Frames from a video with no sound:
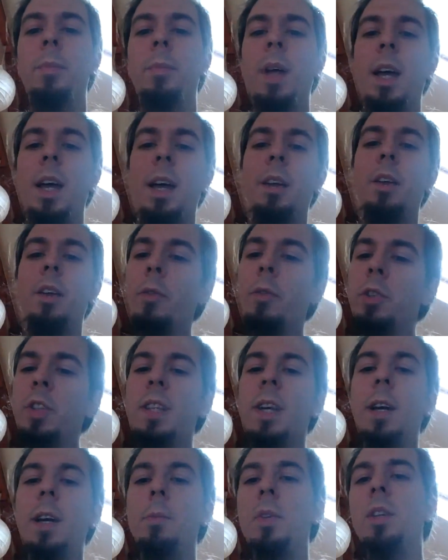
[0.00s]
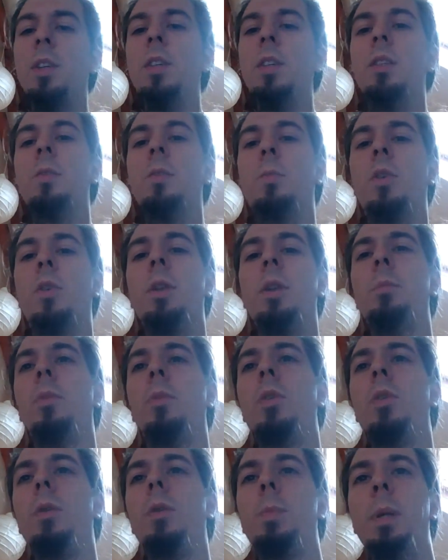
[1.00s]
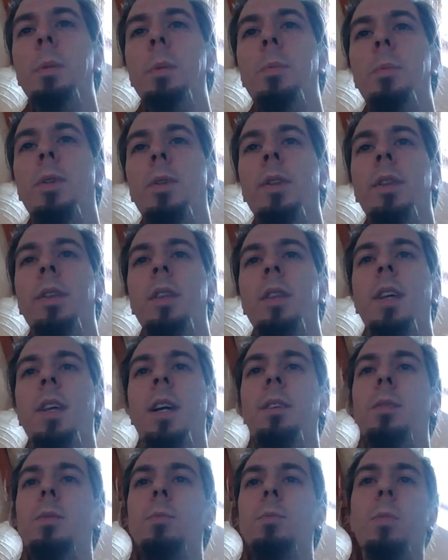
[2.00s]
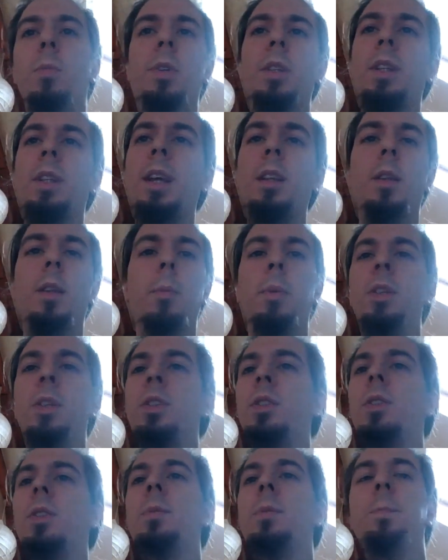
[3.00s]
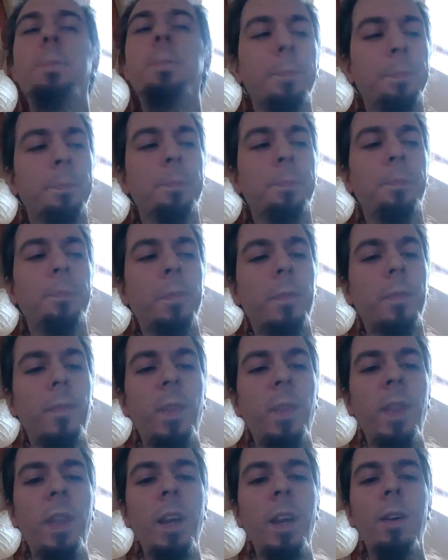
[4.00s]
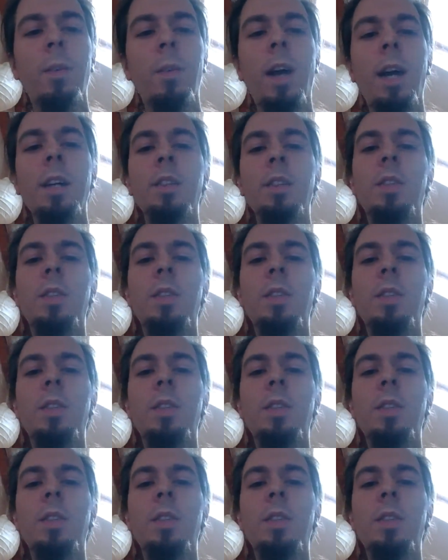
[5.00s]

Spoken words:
And over time, there is more and more people that want to take the bus, right?